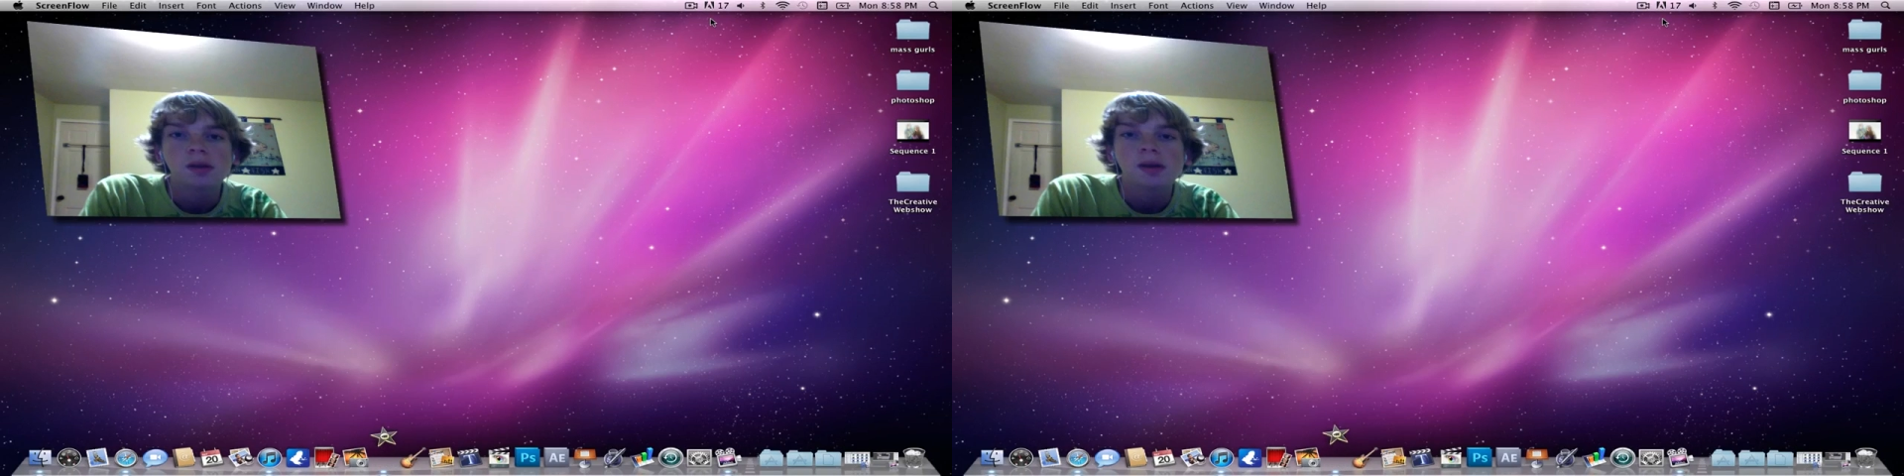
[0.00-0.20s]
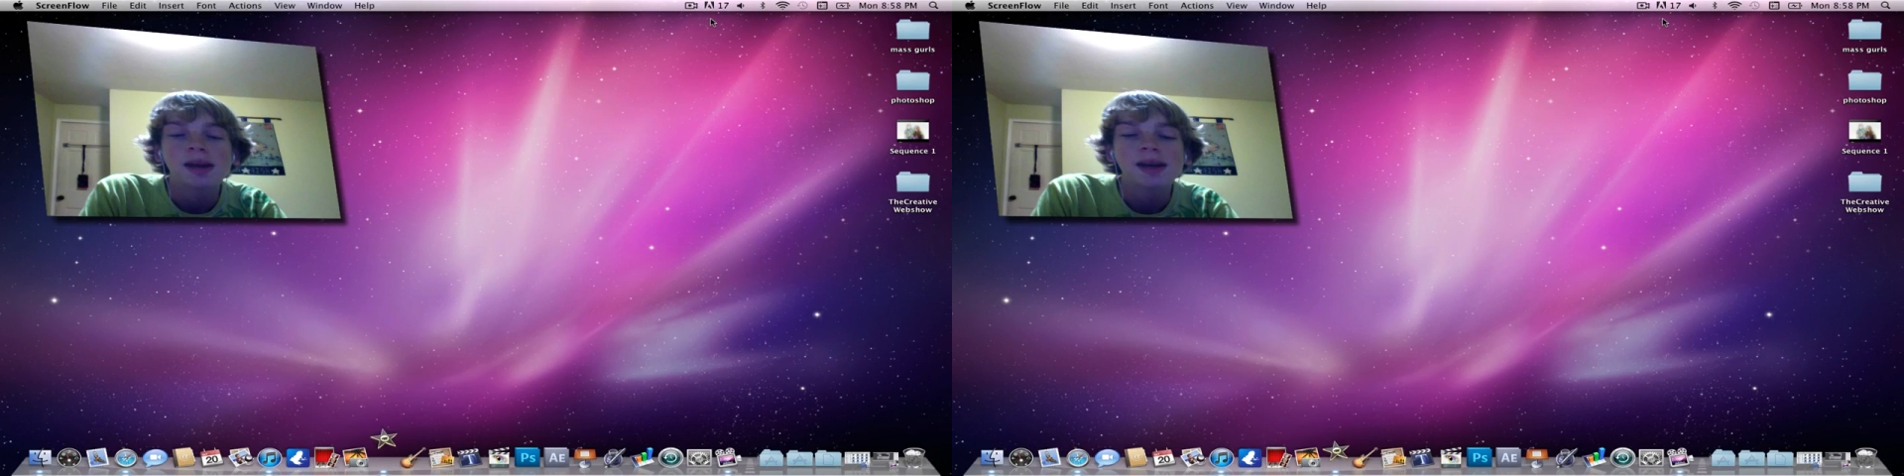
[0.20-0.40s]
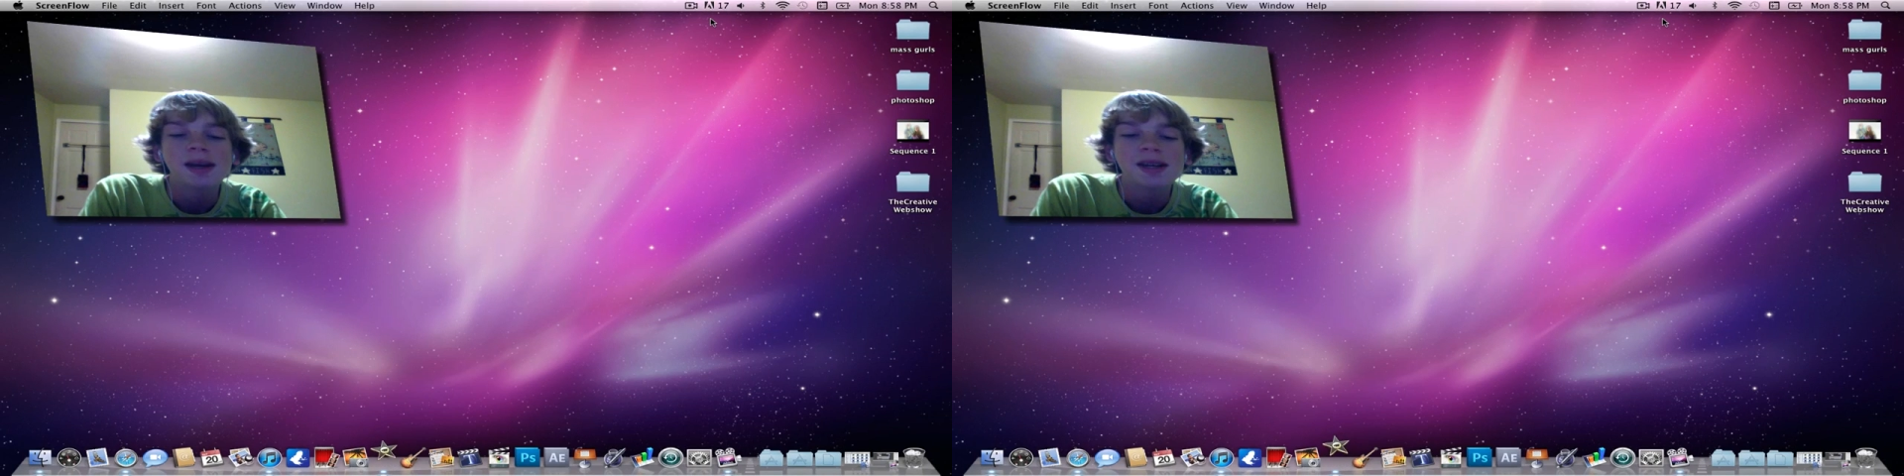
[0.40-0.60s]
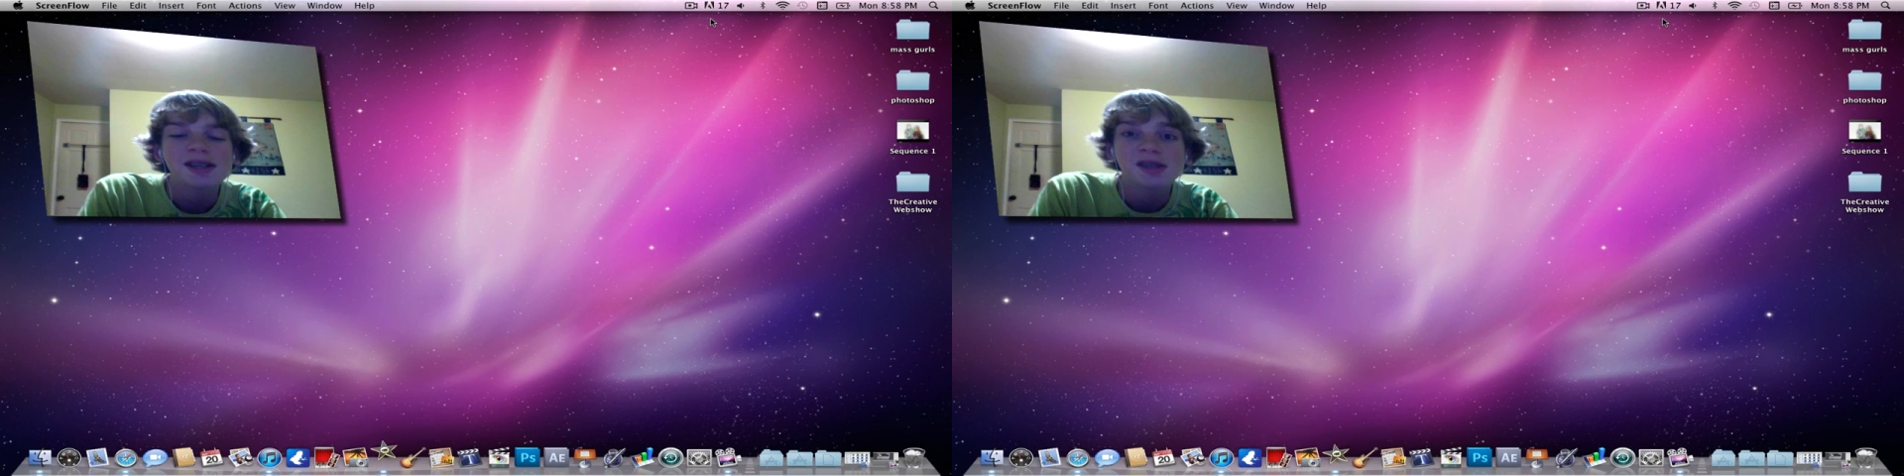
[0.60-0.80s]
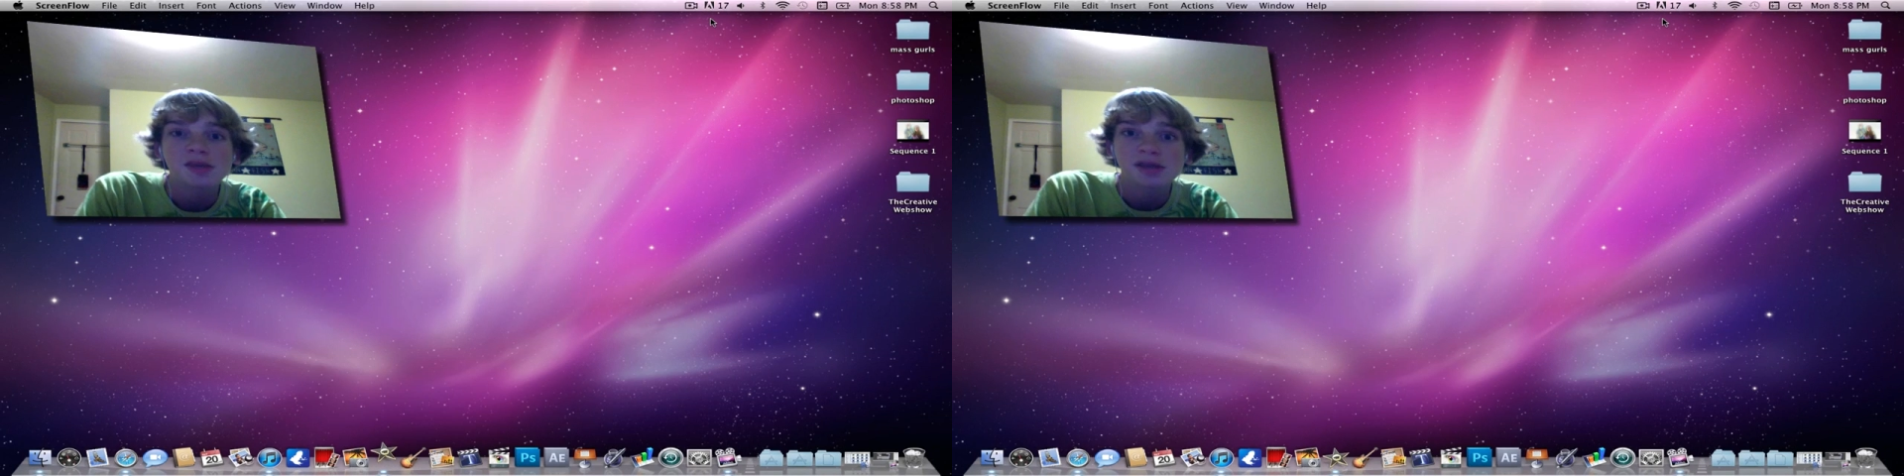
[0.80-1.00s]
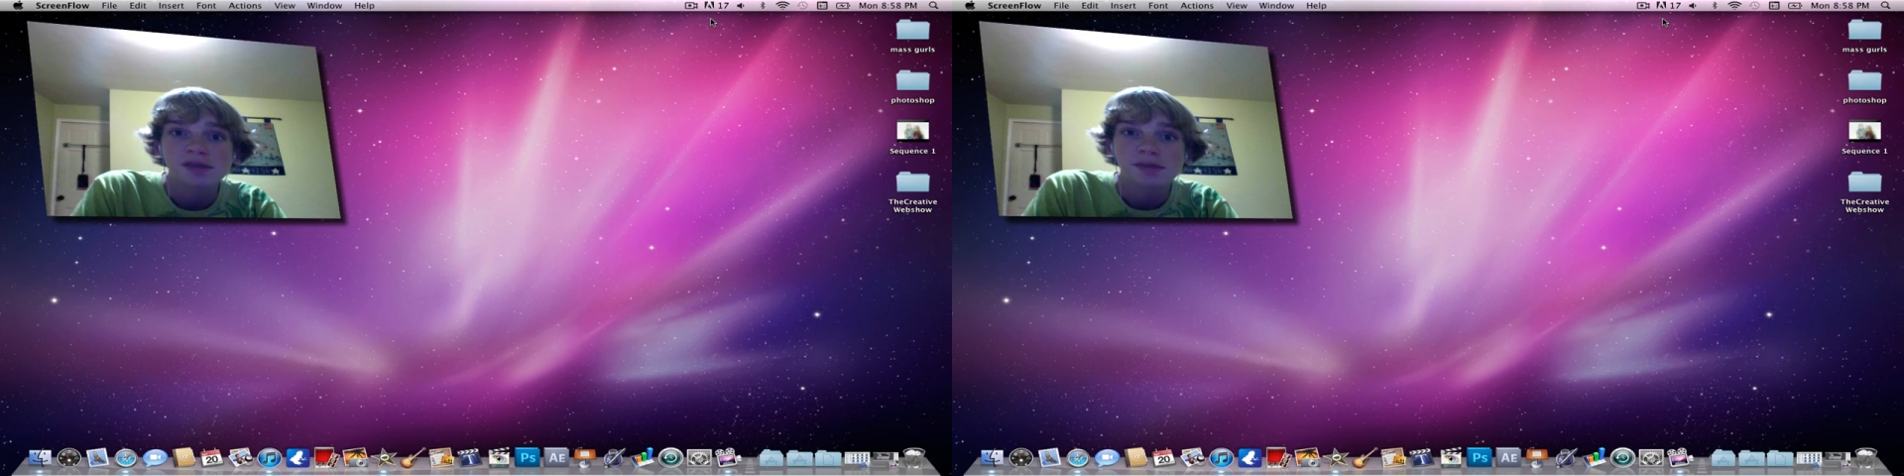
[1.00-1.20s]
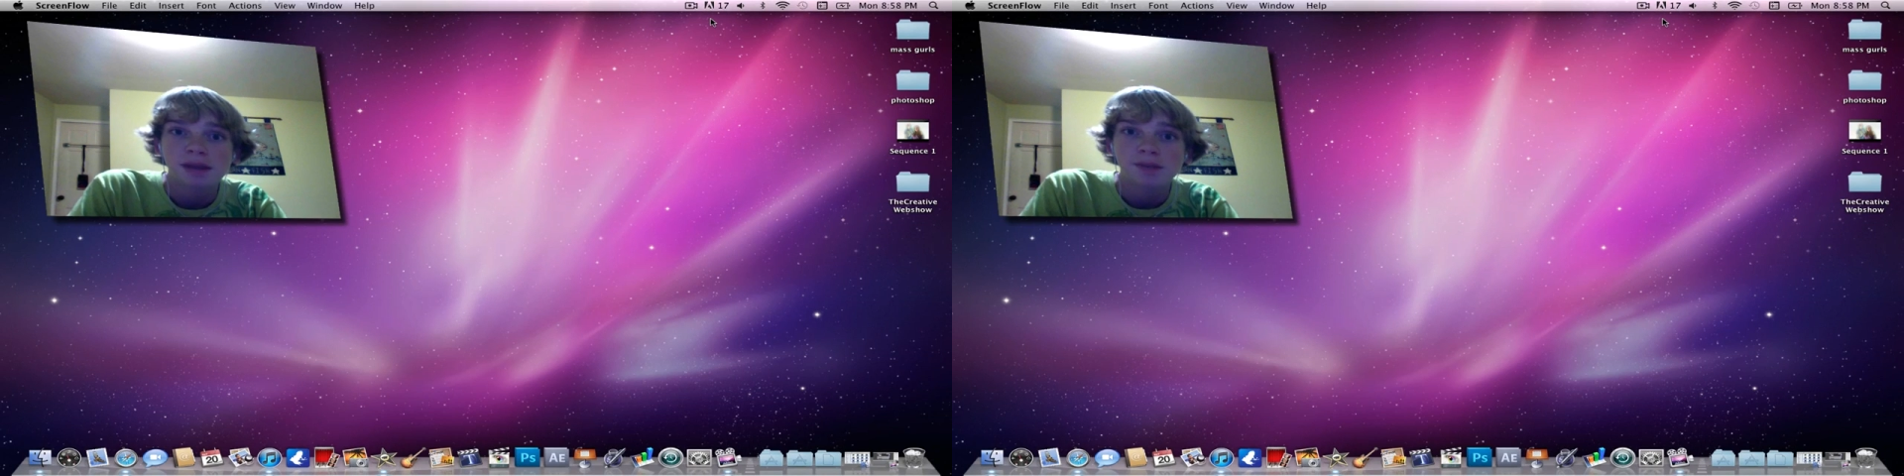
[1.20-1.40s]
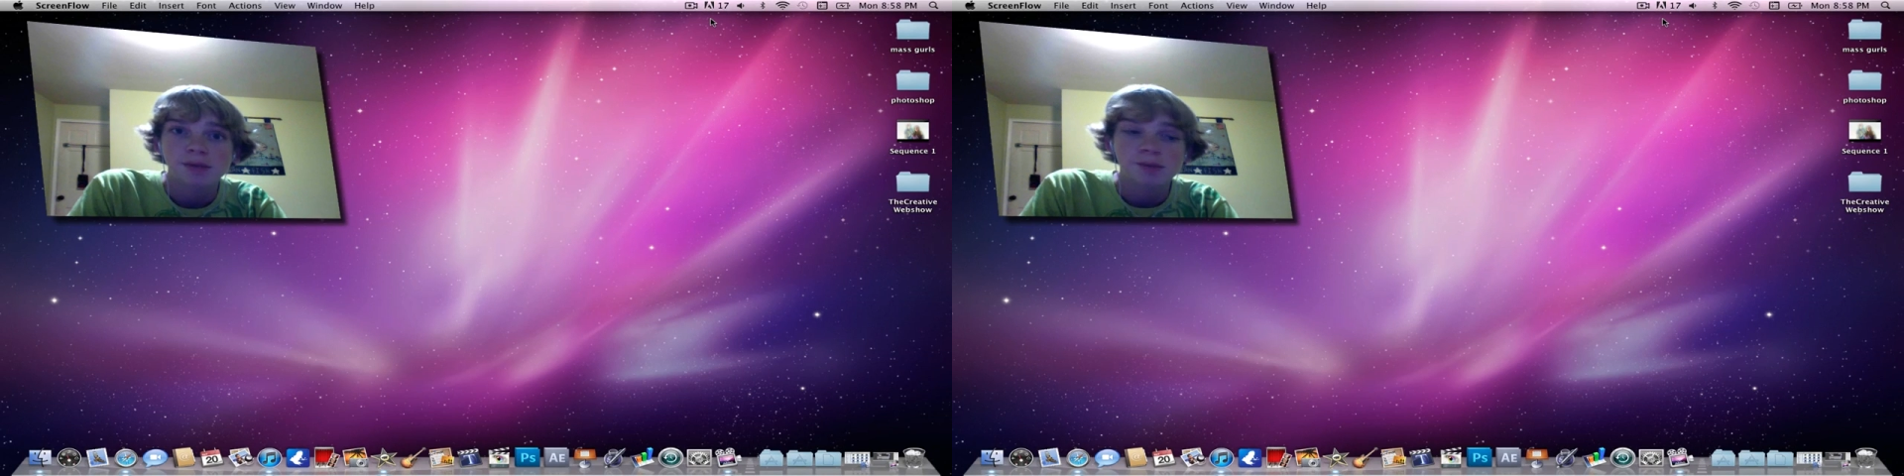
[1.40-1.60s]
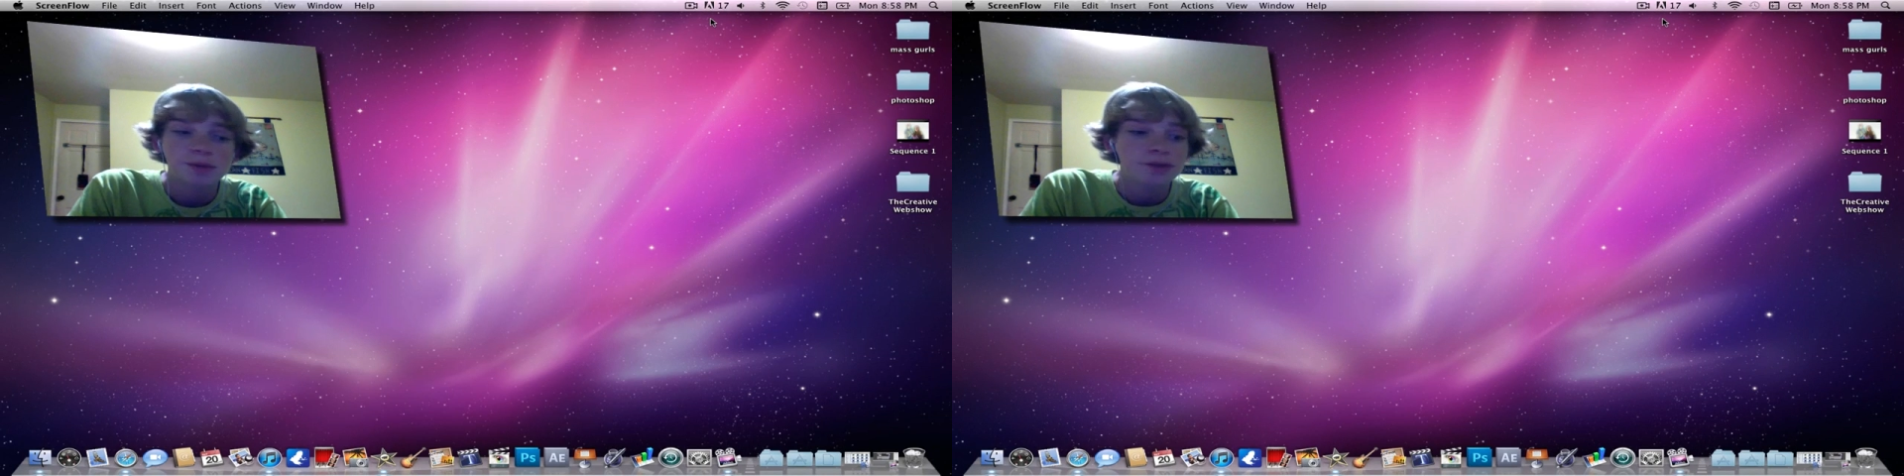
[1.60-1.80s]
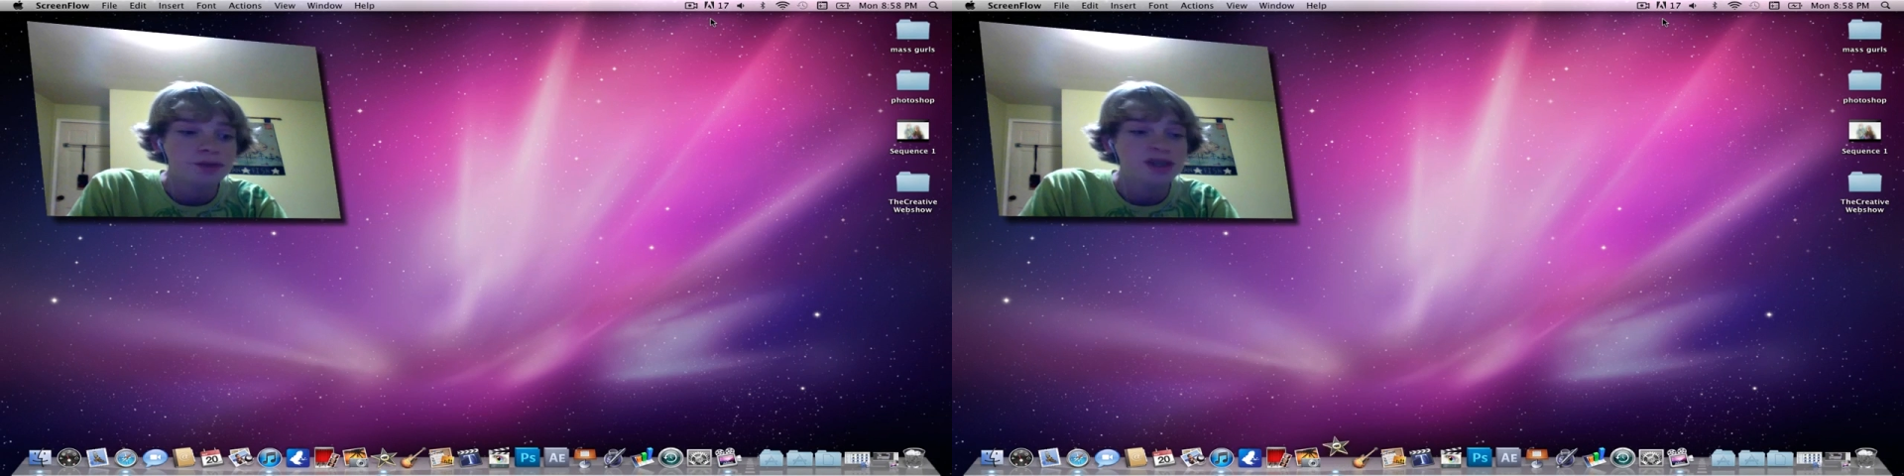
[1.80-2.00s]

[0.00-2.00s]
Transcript: Hey guys, it's Wes from MacbookProFix,